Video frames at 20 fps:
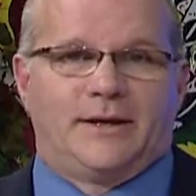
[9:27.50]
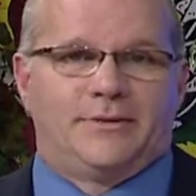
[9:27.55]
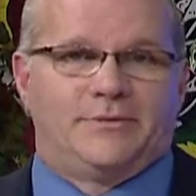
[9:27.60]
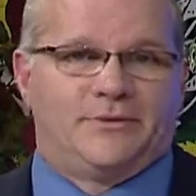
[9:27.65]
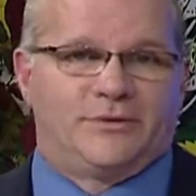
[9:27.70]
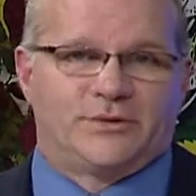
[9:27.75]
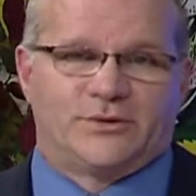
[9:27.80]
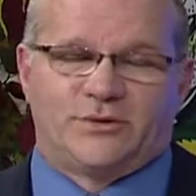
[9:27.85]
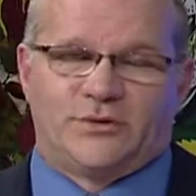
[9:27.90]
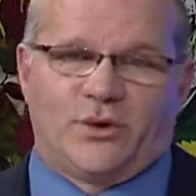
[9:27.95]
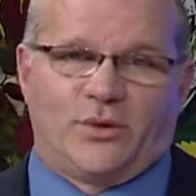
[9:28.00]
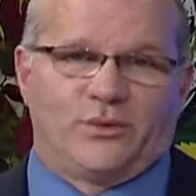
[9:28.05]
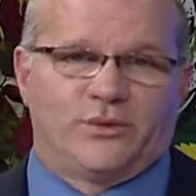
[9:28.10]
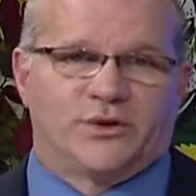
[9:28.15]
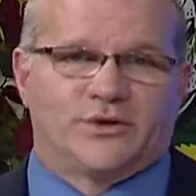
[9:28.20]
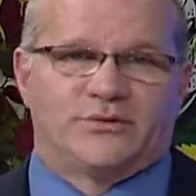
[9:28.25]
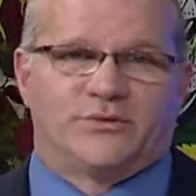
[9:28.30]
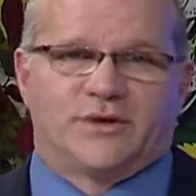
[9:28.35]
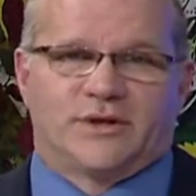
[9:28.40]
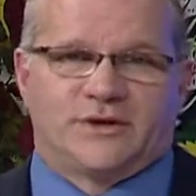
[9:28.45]
There's no
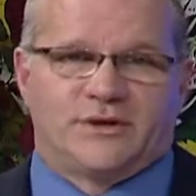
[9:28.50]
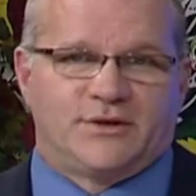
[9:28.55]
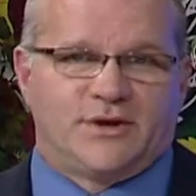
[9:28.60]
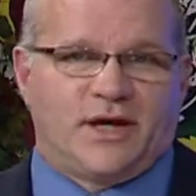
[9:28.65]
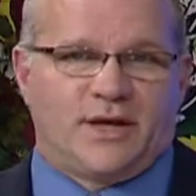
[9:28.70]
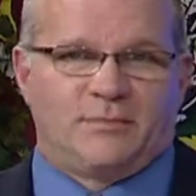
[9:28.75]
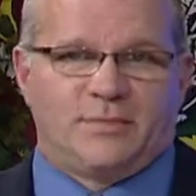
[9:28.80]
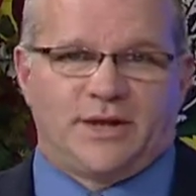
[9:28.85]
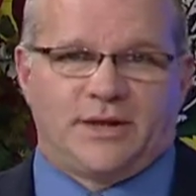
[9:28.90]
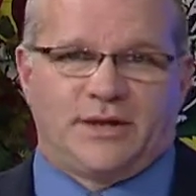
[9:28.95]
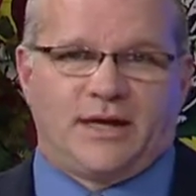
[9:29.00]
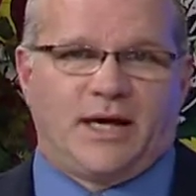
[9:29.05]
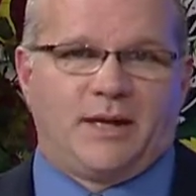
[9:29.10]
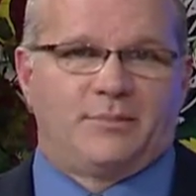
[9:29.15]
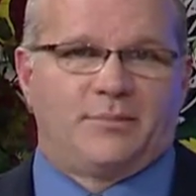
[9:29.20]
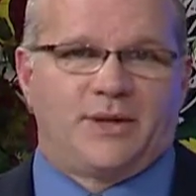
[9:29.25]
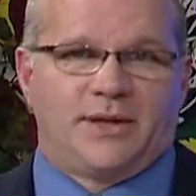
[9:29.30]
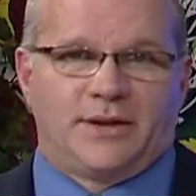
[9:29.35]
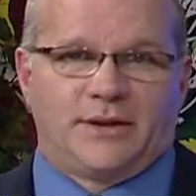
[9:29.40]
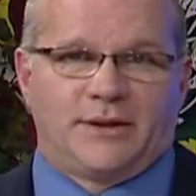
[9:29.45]
restriction on me
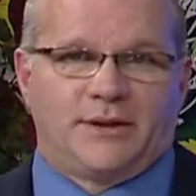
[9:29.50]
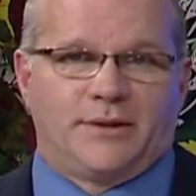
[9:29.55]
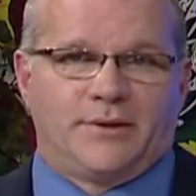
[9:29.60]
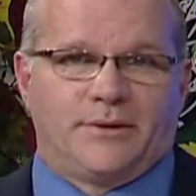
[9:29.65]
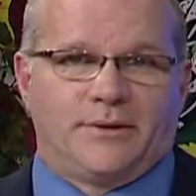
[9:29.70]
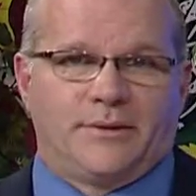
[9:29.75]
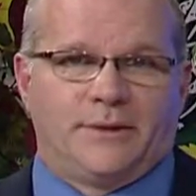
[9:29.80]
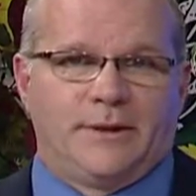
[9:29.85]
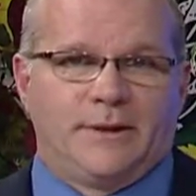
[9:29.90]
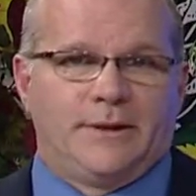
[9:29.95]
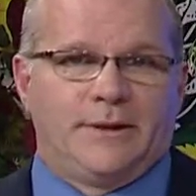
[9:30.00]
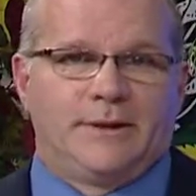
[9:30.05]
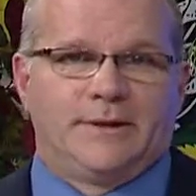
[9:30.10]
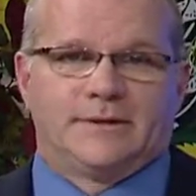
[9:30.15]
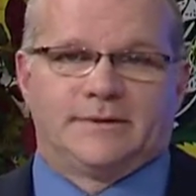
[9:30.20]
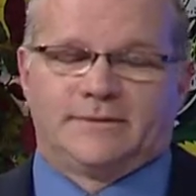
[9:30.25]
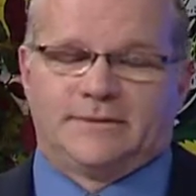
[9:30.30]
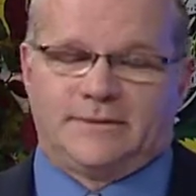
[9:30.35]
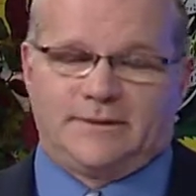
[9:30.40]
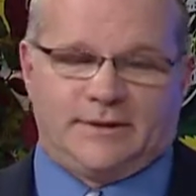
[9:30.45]
not being here.
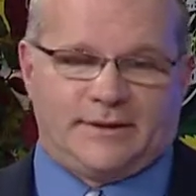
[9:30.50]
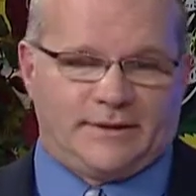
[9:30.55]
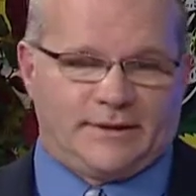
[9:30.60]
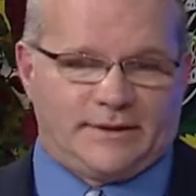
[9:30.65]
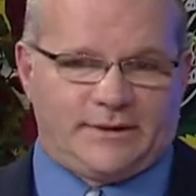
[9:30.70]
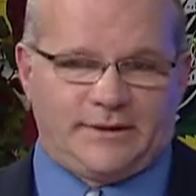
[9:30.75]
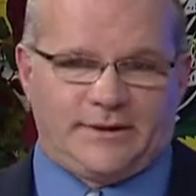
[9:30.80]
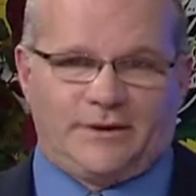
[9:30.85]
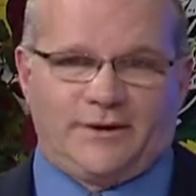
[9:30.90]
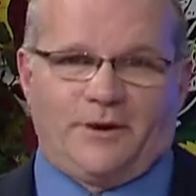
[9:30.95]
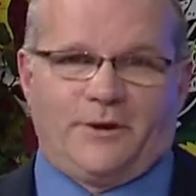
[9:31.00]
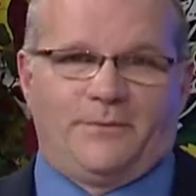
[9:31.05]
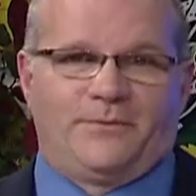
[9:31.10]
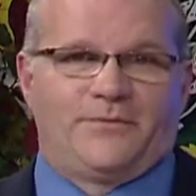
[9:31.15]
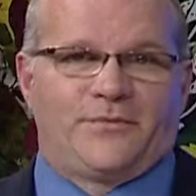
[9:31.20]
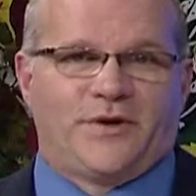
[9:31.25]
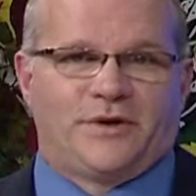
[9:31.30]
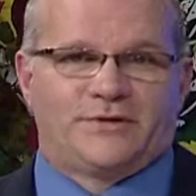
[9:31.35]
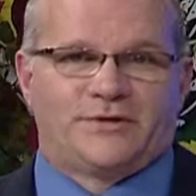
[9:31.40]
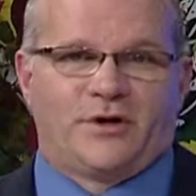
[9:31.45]

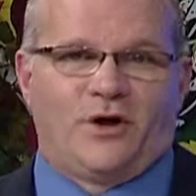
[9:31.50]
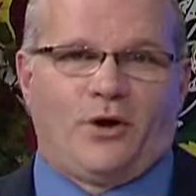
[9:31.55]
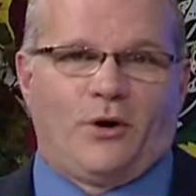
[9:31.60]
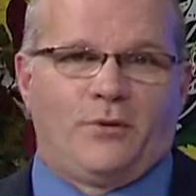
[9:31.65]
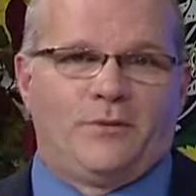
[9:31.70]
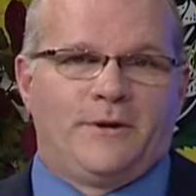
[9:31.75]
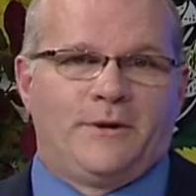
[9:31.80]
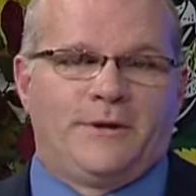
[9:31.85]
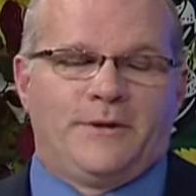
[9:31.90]
After